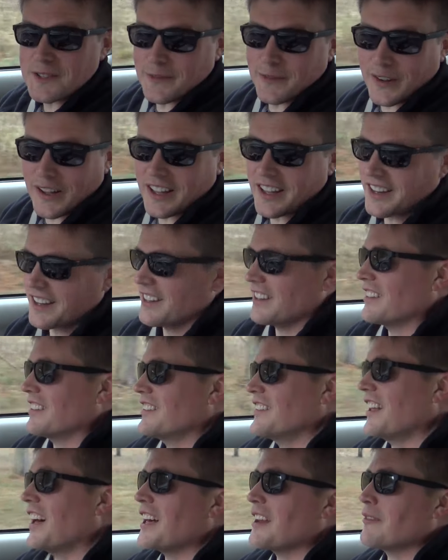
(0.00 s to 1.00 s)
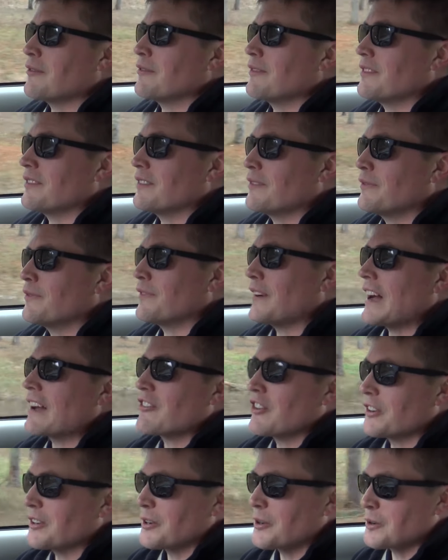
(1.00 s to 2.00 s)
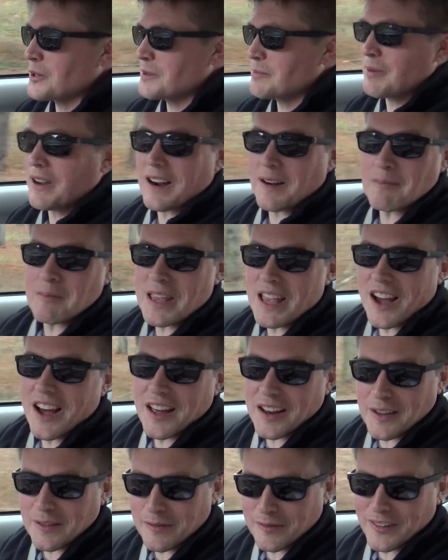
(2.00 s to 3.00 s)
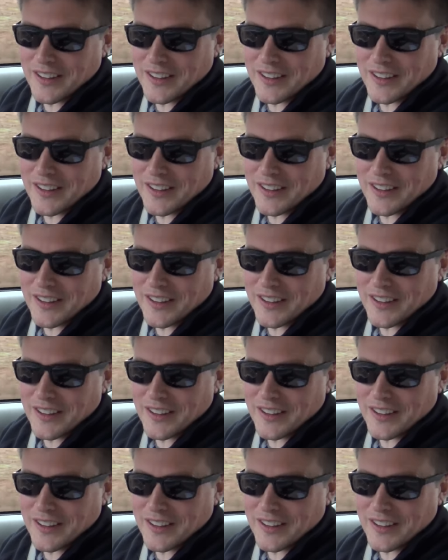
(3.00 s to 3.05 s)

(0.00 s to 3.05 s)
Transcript: is fun. Not five hundred horsepower Miata